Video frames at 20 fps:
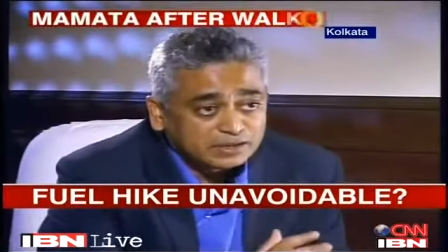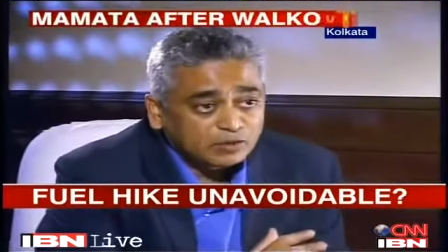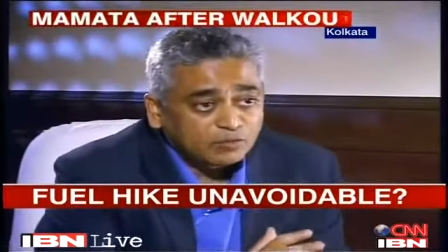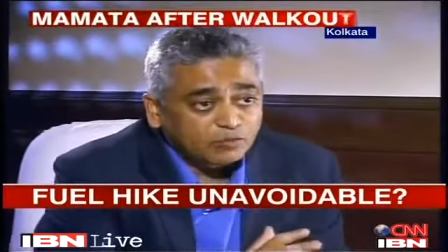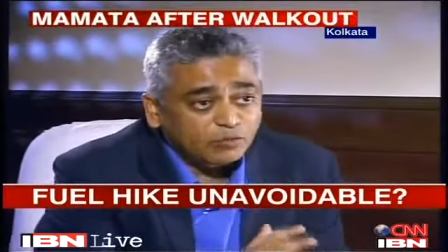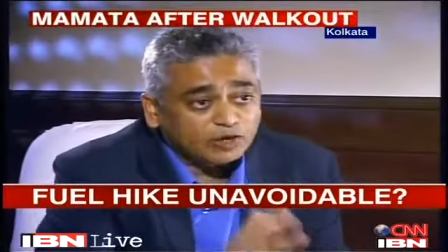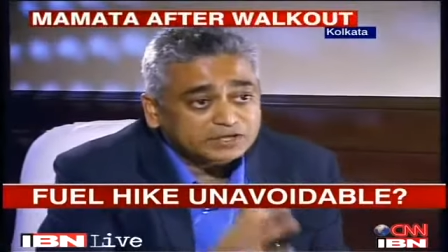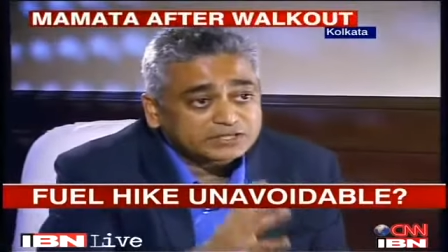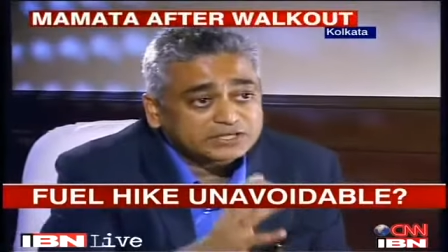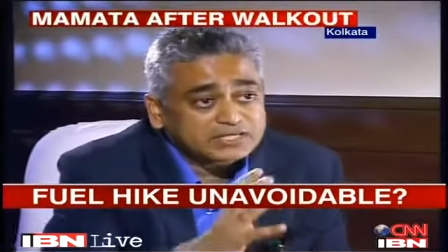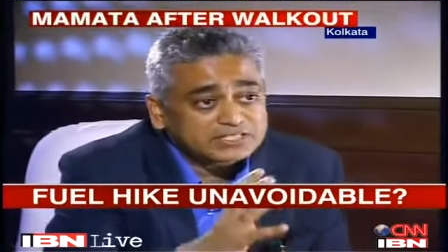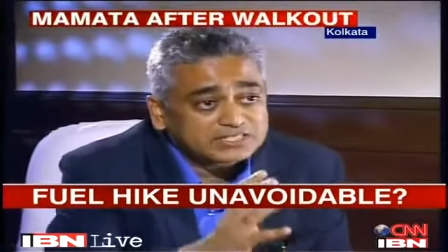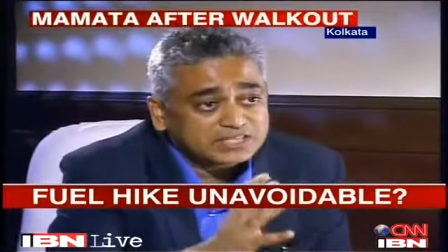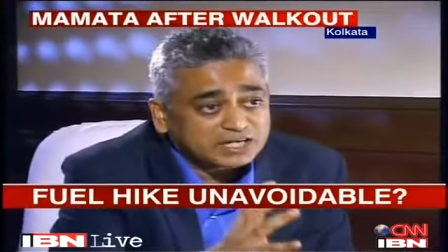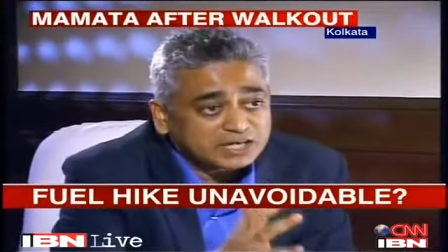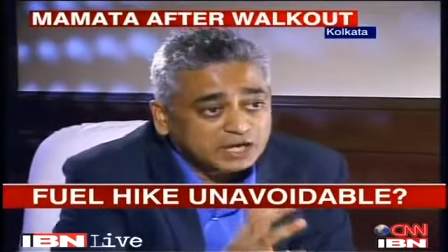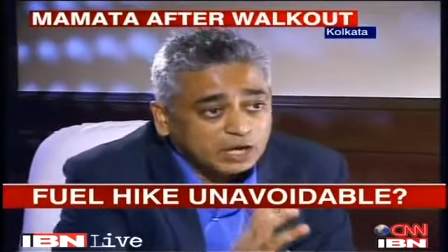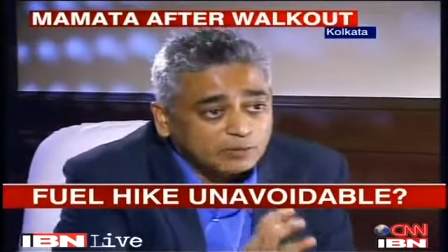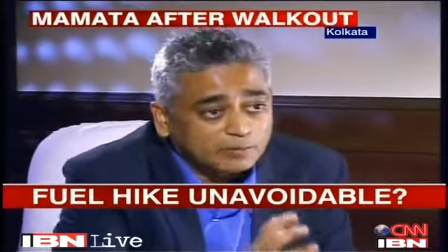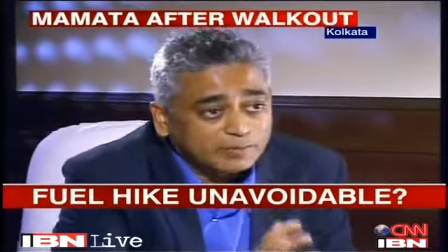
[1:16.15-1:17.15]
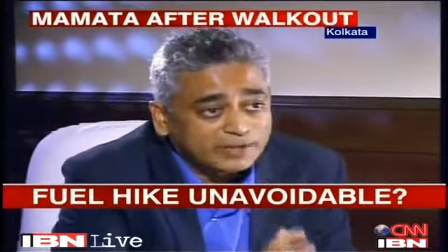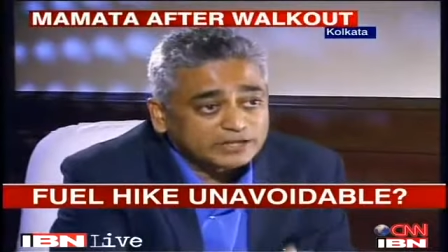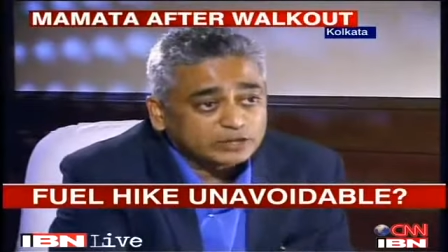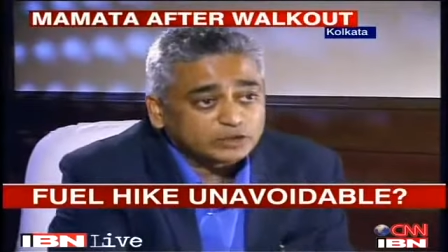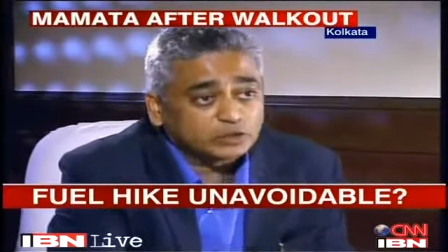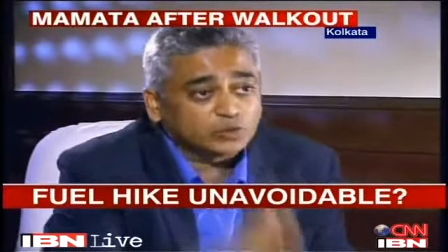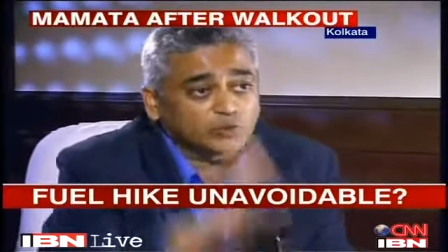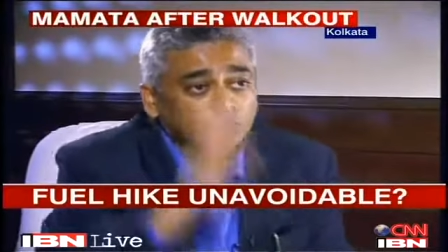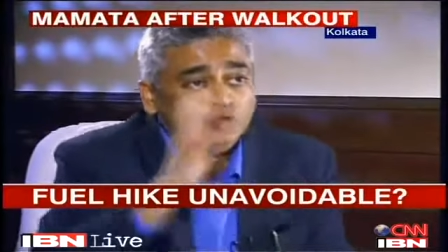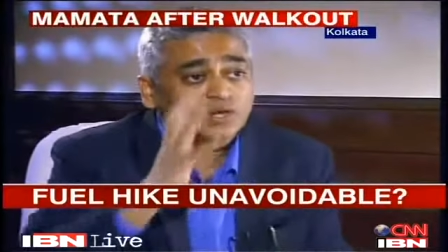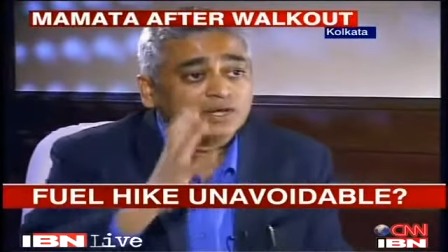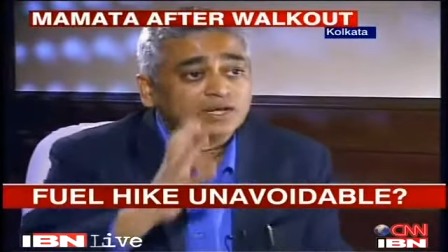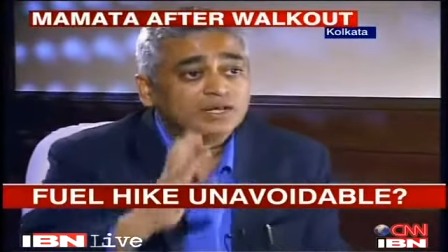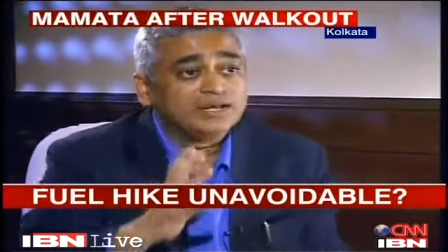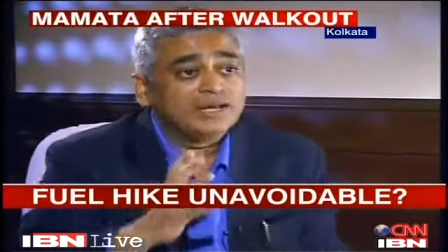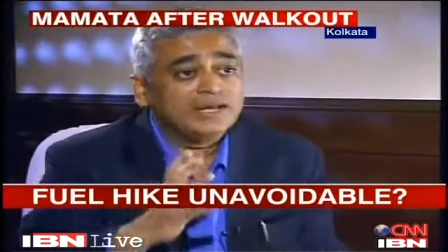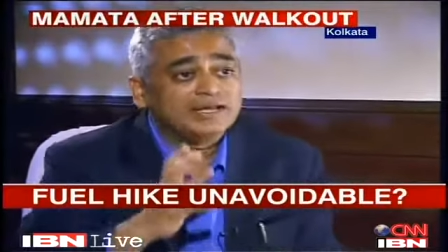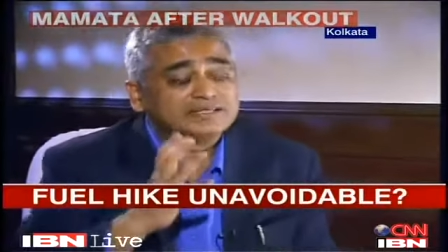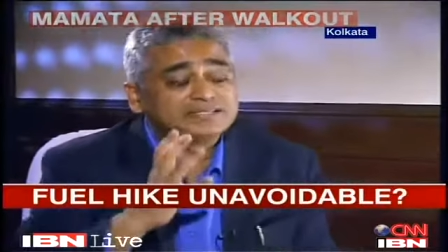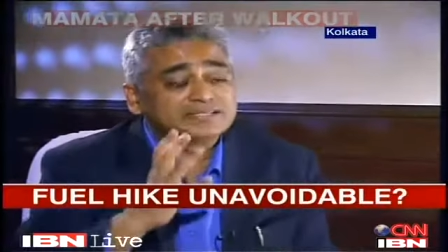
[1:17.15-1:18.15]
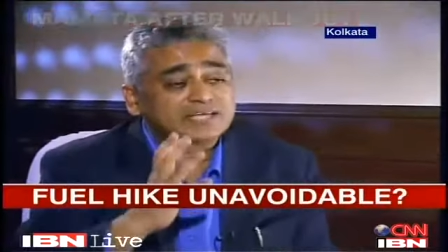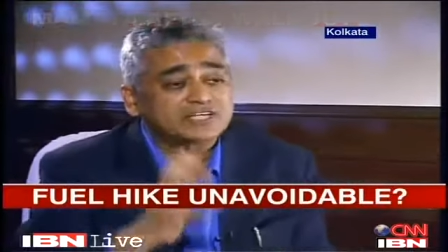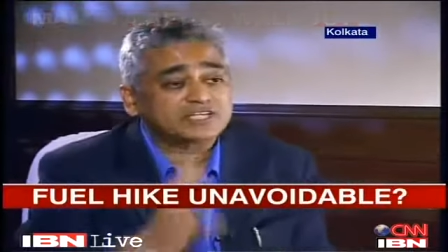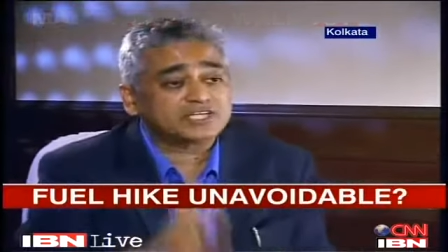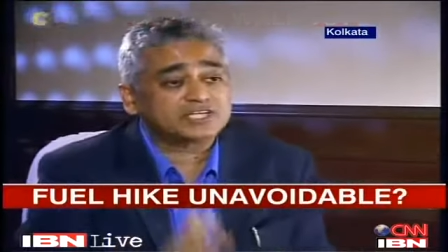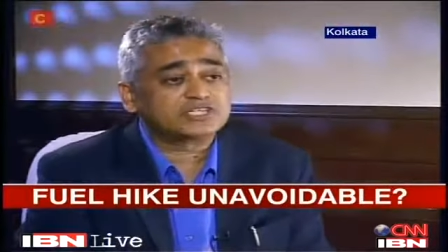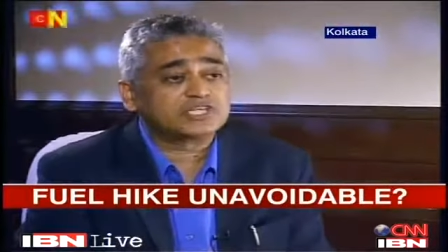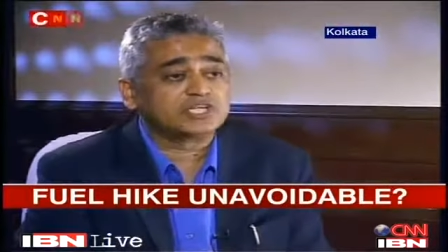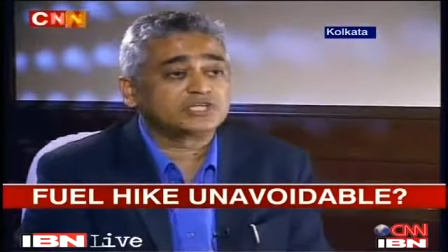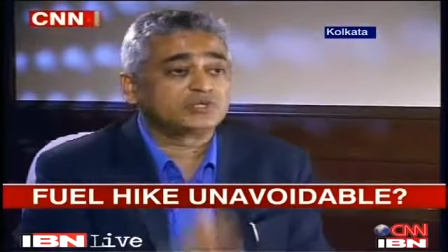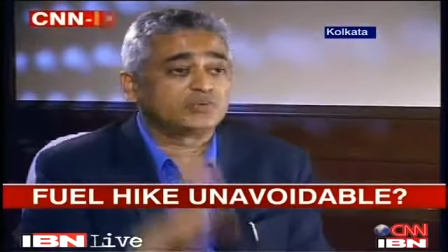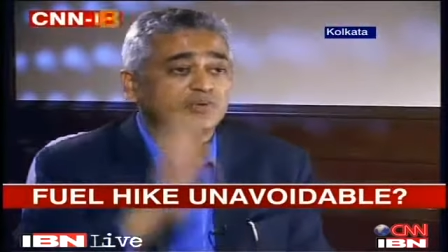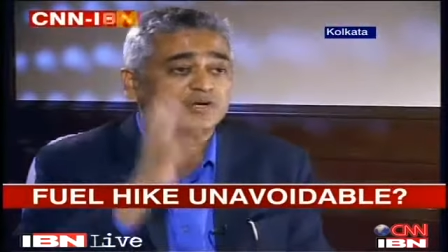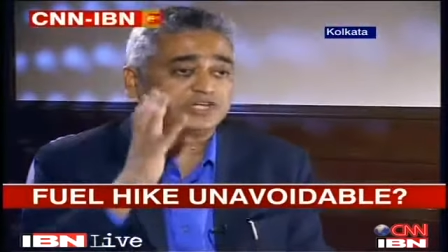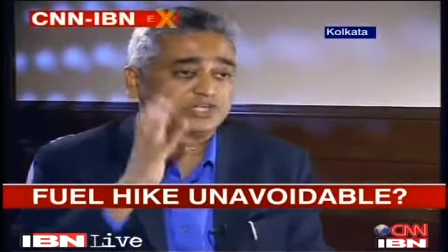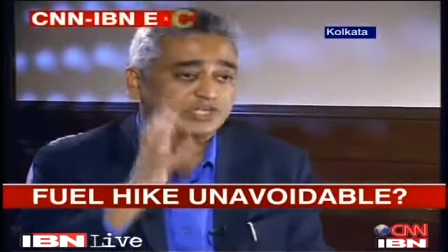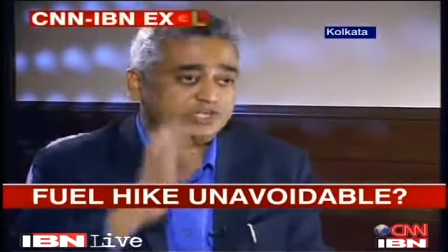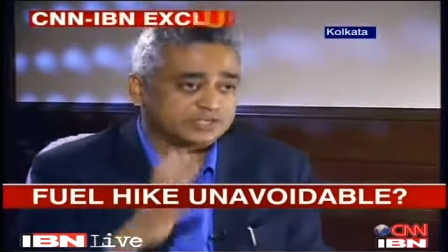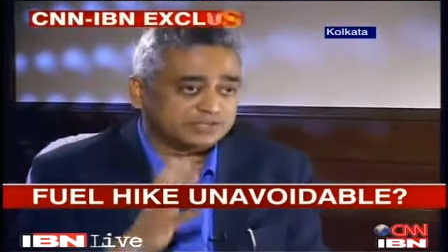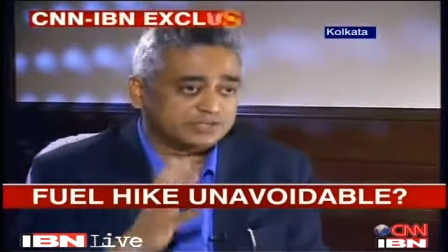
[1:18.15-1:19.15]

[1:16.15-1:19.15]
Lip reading: What does the government do in such a situation?